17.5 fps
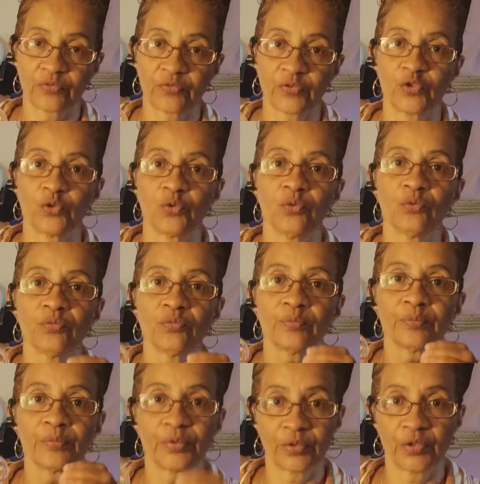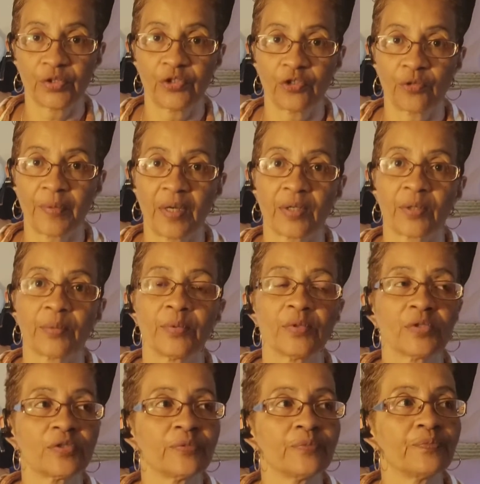for you, put it in your
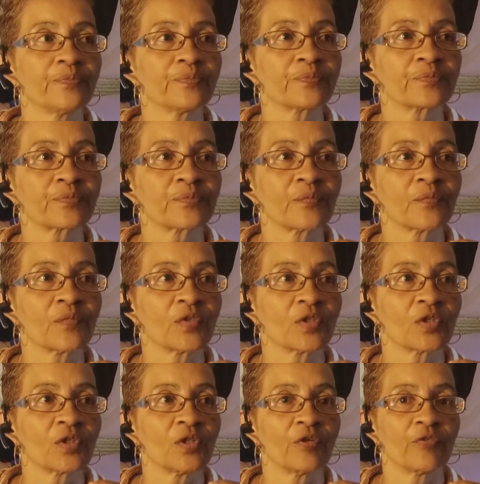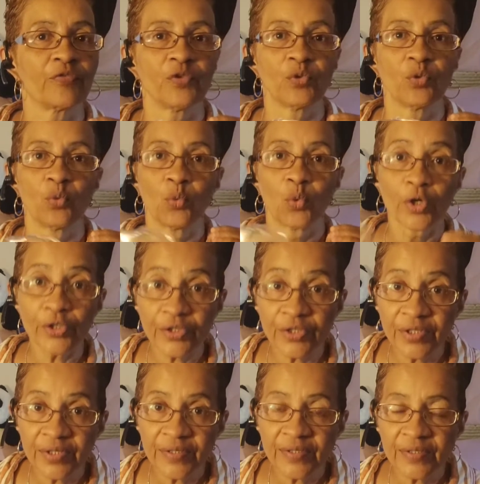pocketbook. If you
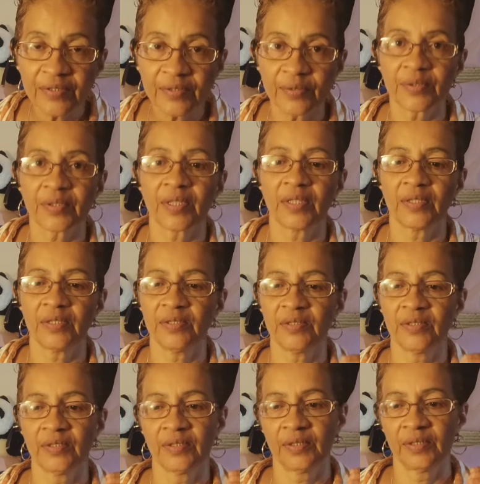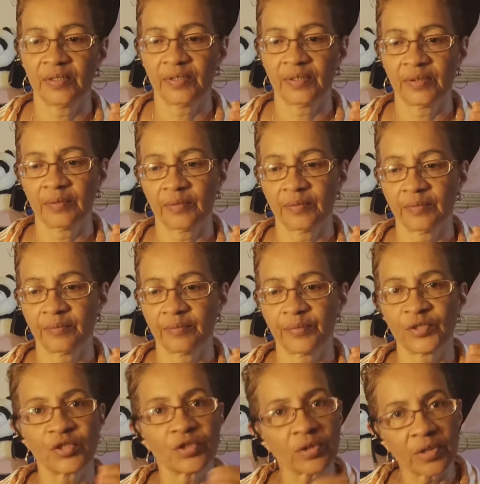work, okay,
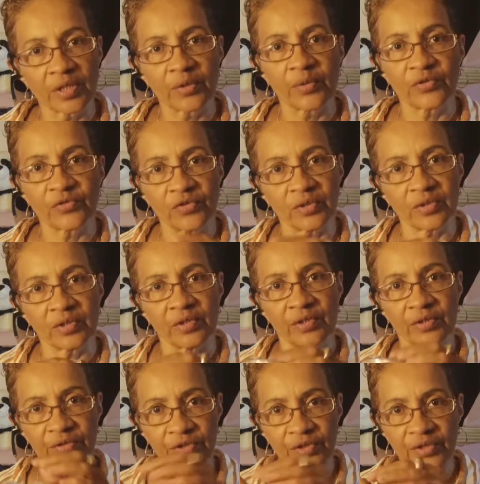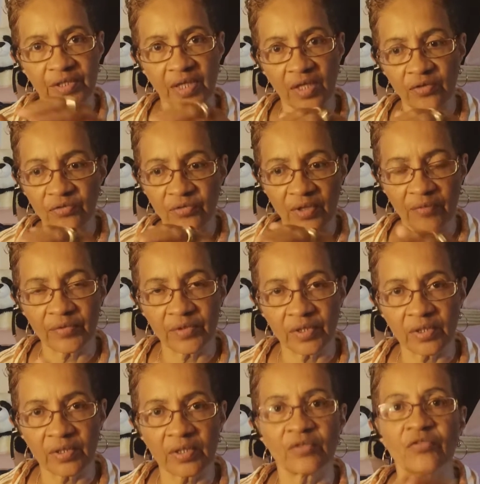put your liquids in there, your case,
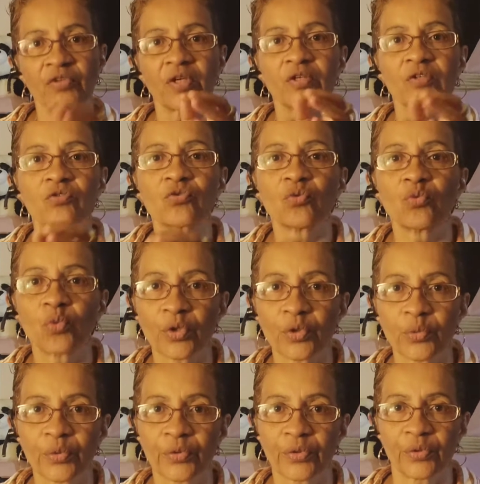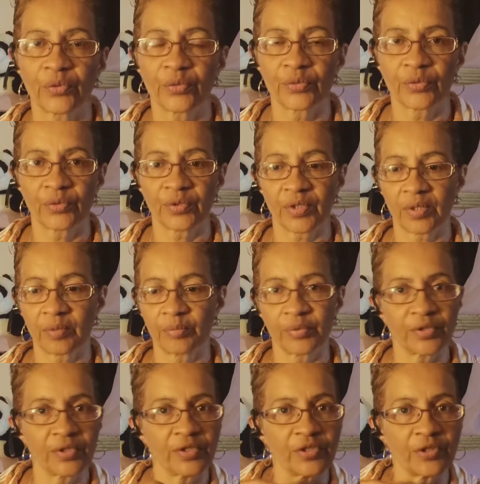everything, and take it to work with you. Okay,
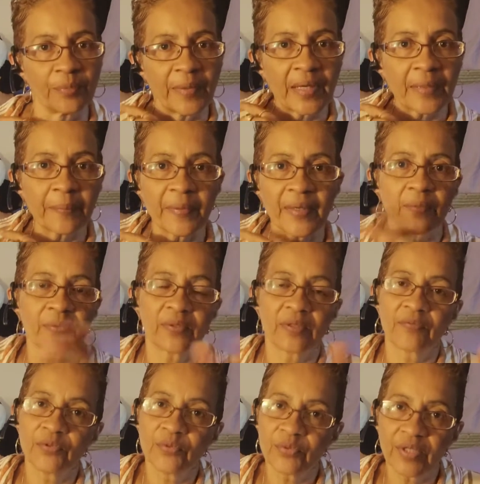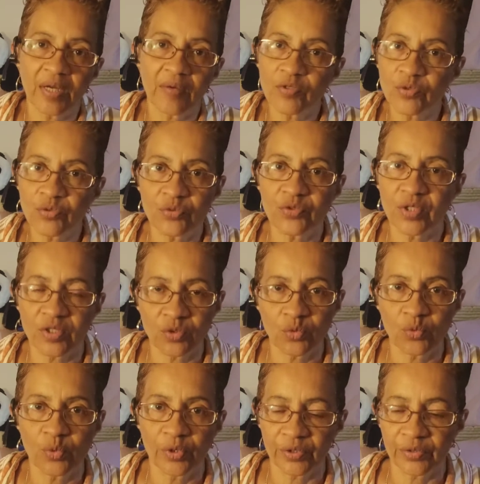put it in your backpack, whatever you carry to take
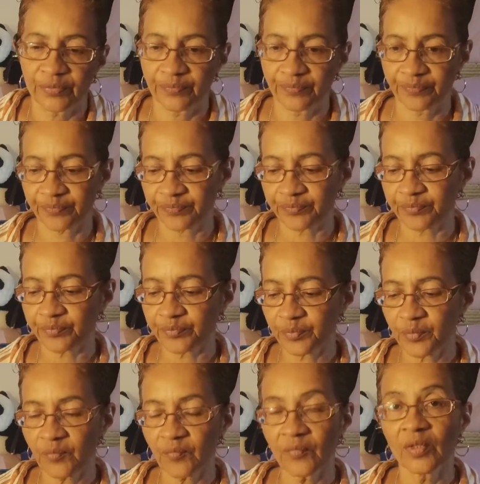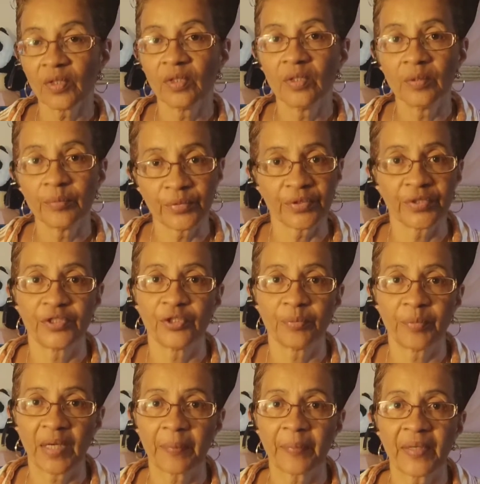to work. Put it in
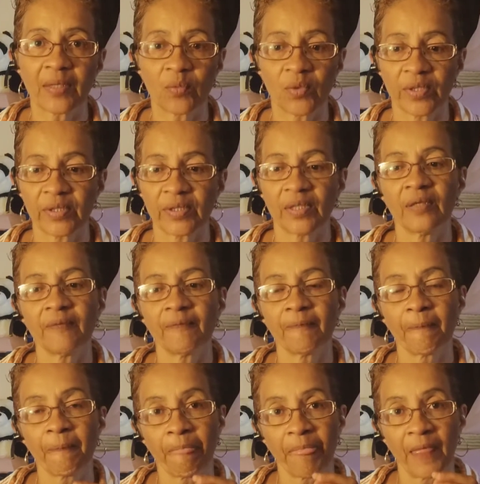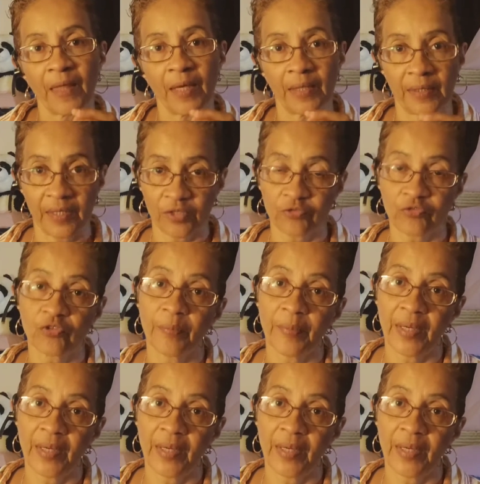your backpack, why not? And extra